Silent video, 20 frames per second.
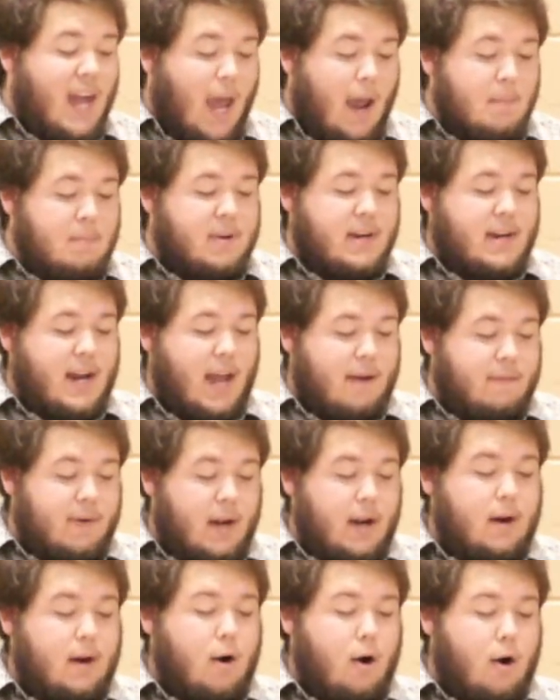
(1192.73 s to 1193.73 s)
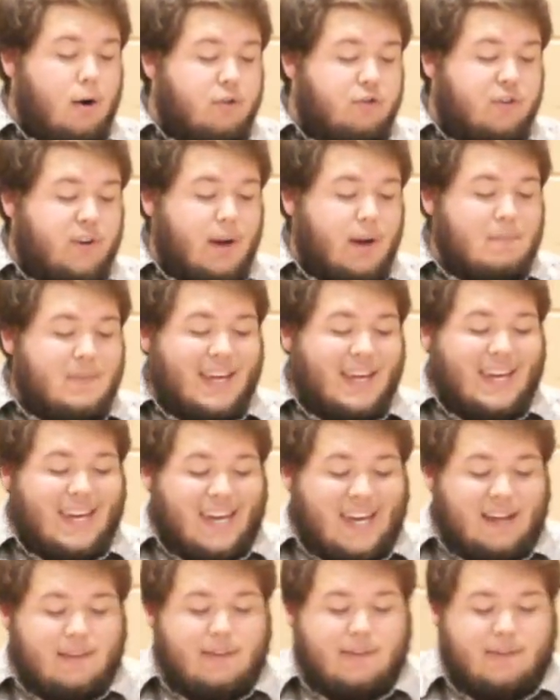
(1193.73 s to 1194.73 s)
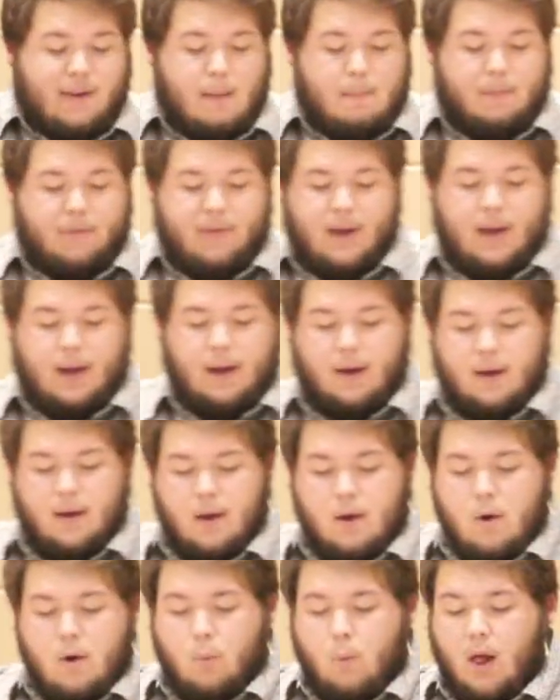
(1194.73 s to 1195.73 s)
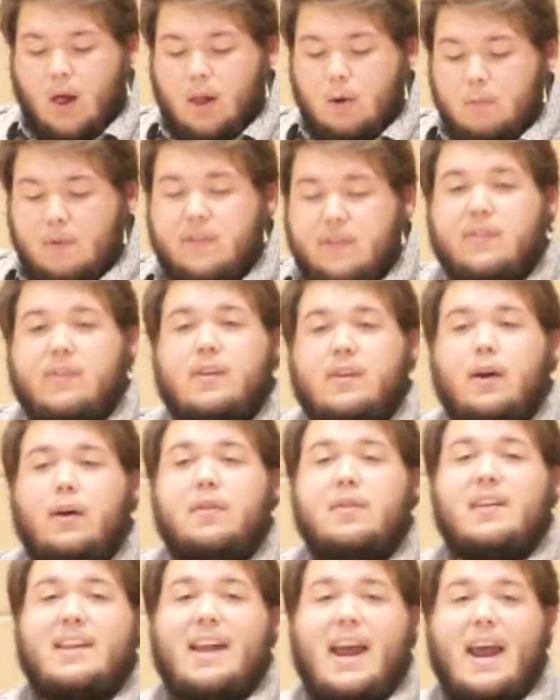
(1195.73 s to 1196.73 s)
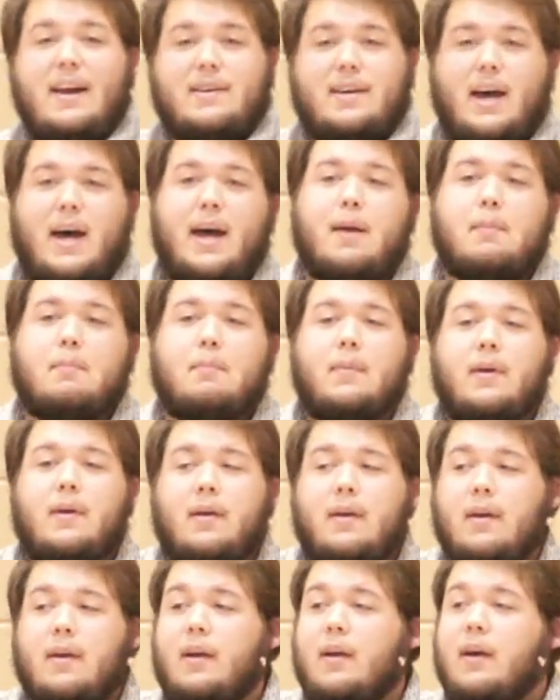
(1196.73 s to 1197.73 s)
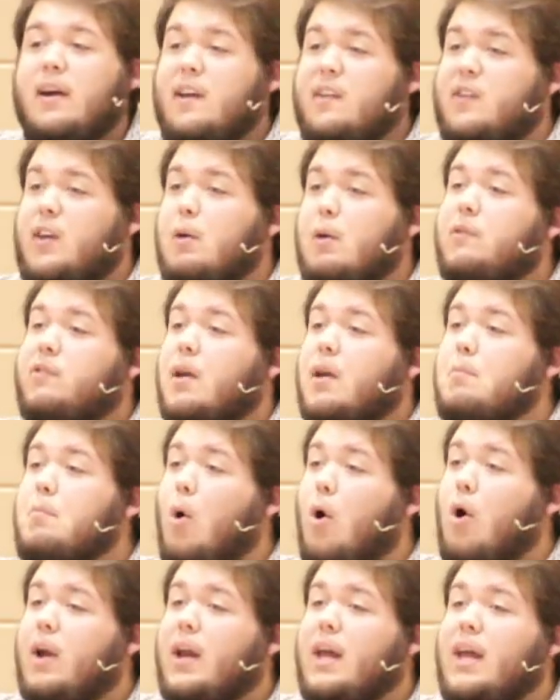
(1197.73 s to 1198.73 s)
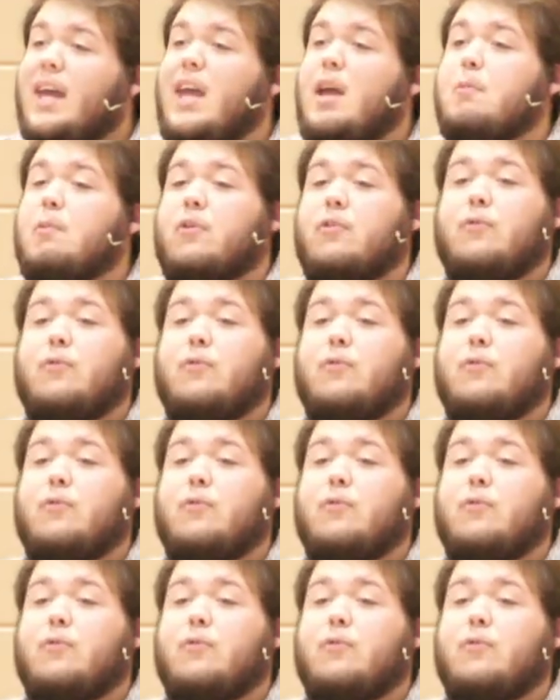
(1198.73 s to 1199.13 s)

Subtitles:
to David and urged him to eat something while it was still the daytime. Because he was in mourning, he was